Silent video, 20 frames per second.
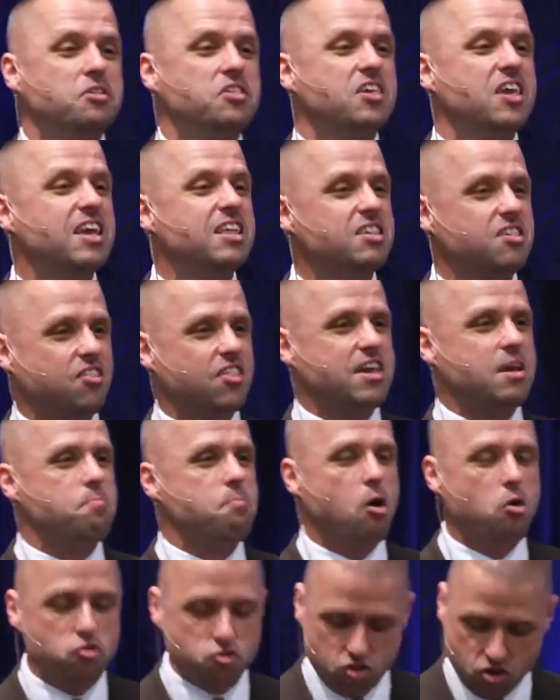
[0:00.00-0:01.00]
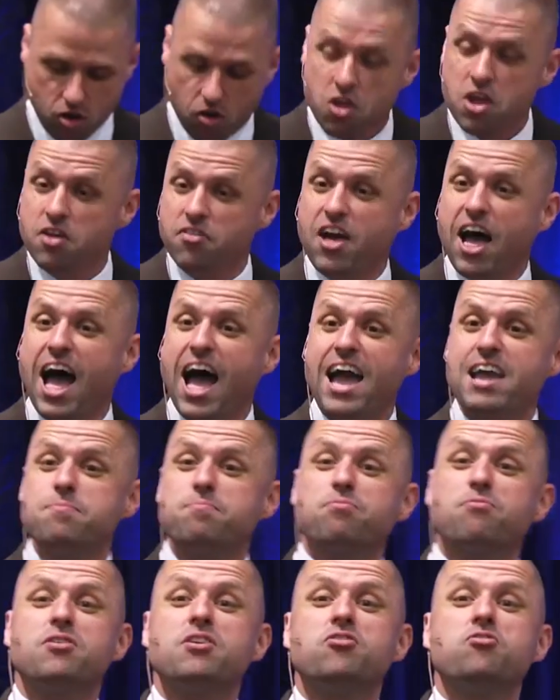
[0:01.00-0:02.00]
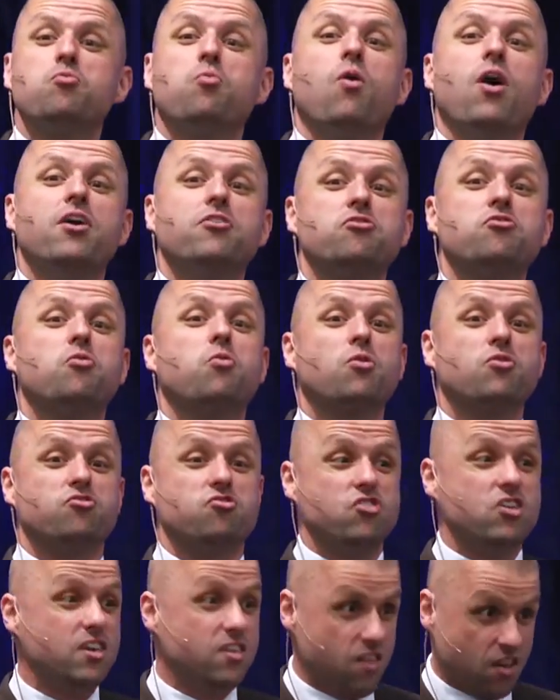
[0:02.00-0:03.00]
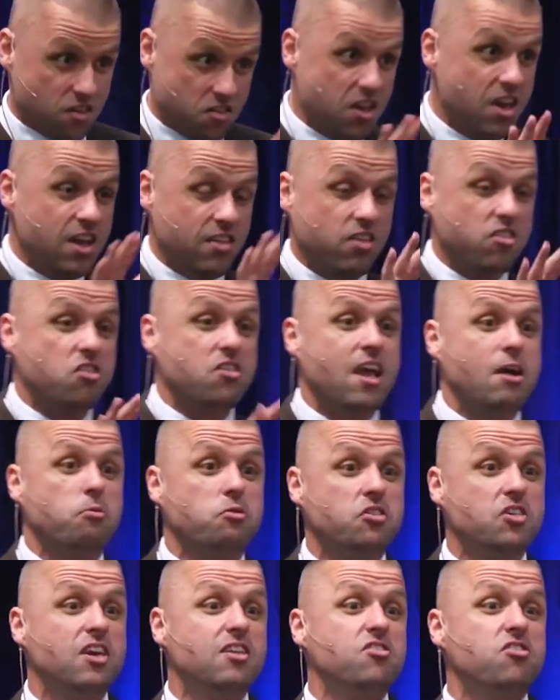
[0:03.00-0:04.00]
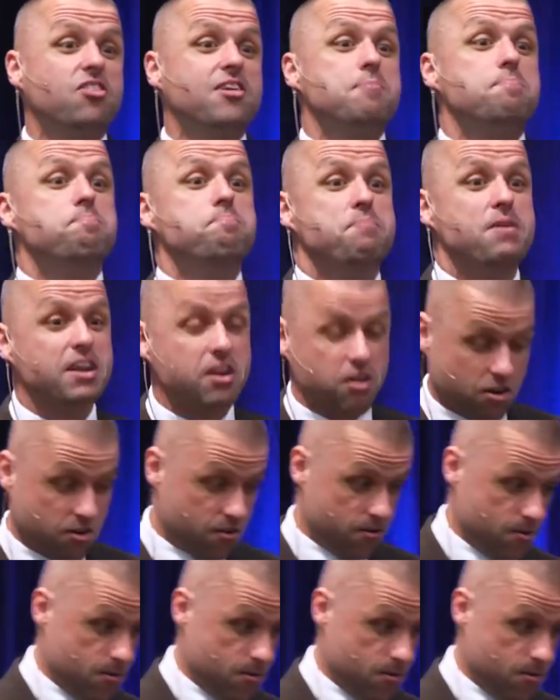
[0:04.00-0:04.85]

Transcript: intensely emotional the high priest was toward Jesus. This is how intensely bitter